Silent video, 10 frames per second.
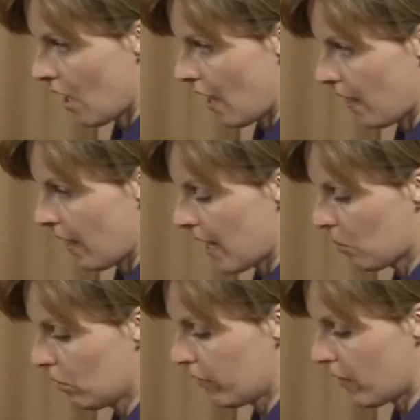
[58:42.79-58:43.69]
and they
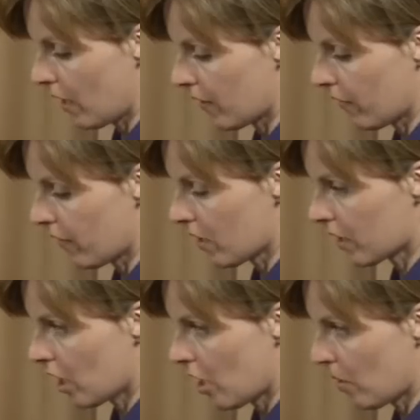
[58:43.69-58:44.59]
will find the
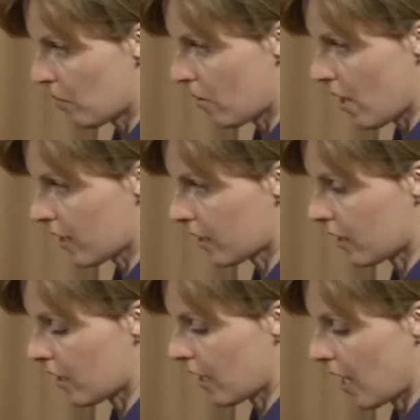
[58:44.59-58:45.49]
first time I press
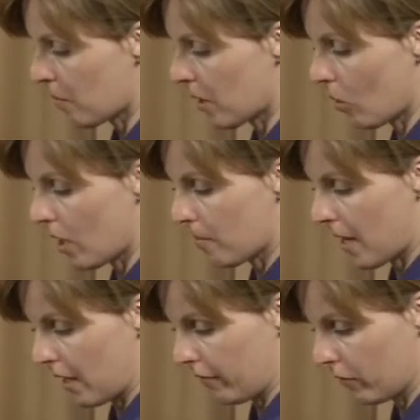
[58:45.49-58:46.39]
that it can be quite
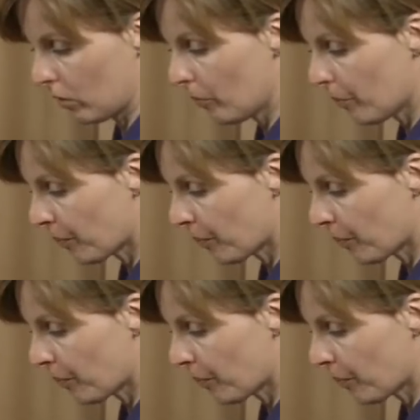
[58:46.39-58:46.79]
painful,